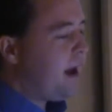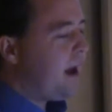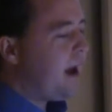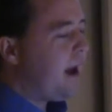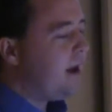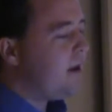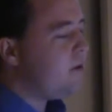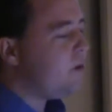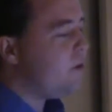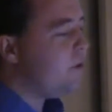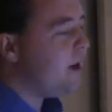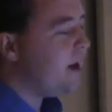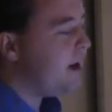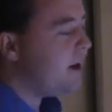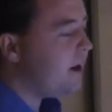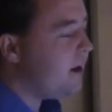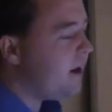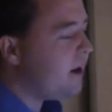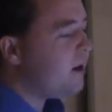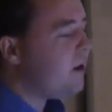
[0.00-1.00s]
and
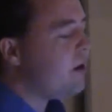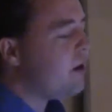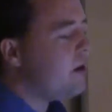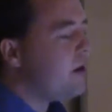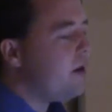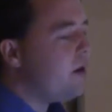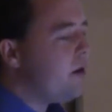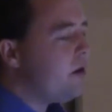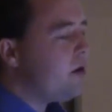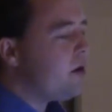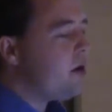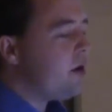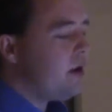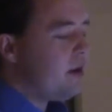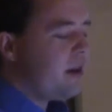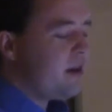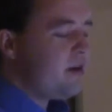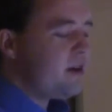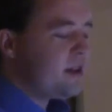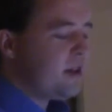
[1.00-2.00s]

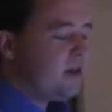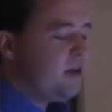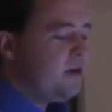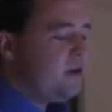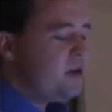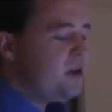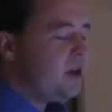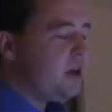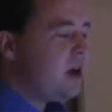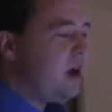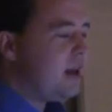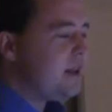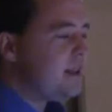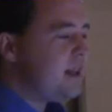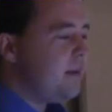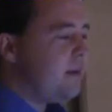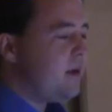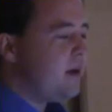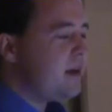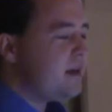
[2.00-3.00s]
there is a crucial
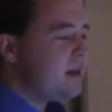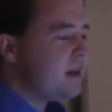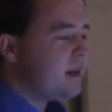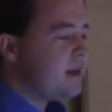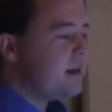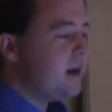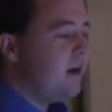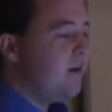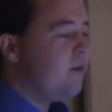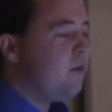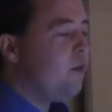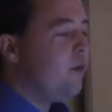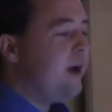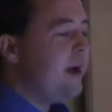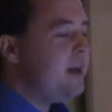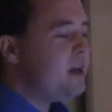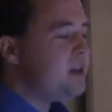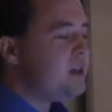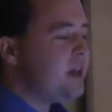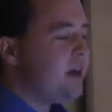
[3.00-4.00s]
concept of
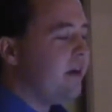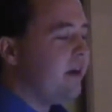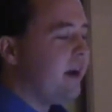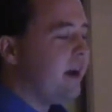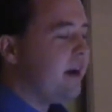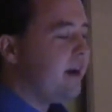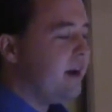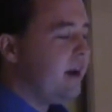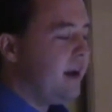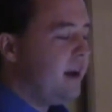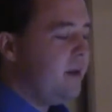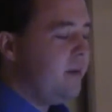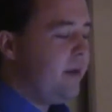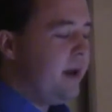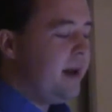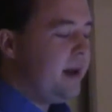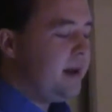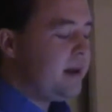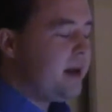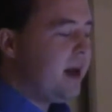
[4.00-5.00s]
weight sharing in
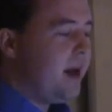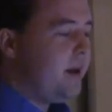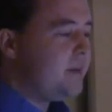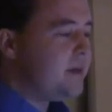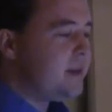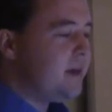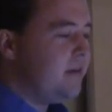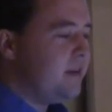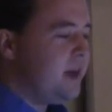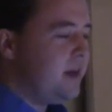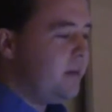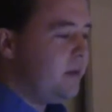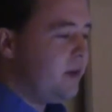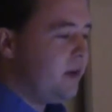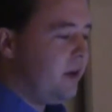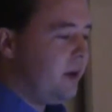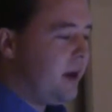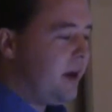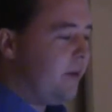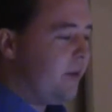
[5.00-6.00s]
many types of deep
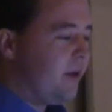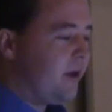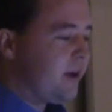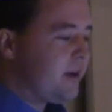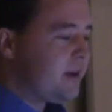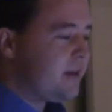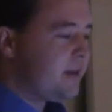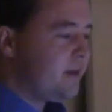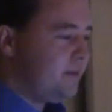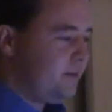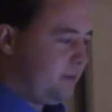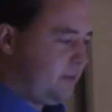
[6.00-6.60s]
neural networks.